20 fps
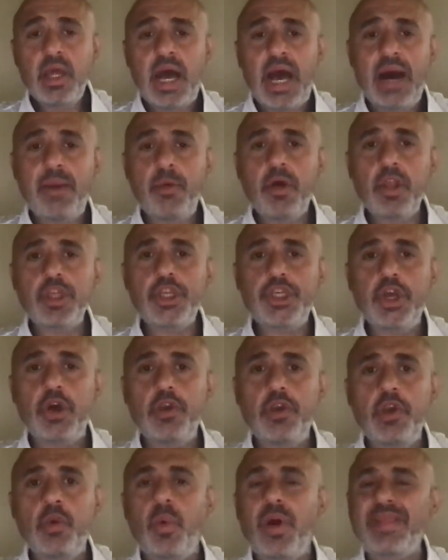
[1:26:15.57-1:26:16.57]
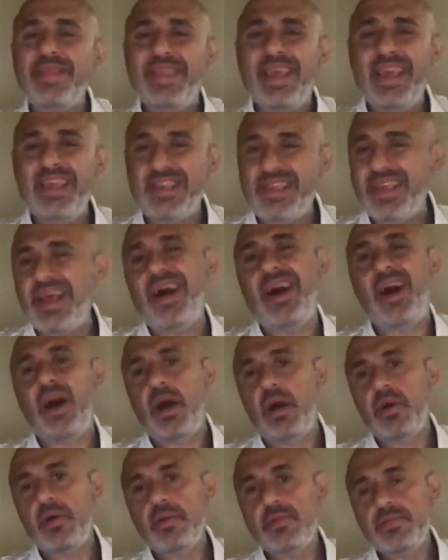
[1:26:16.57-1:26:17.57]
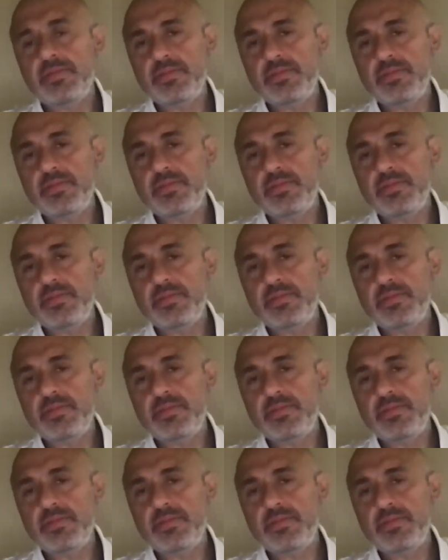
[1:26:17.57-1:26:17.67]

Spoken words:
I'm going to show you what they saw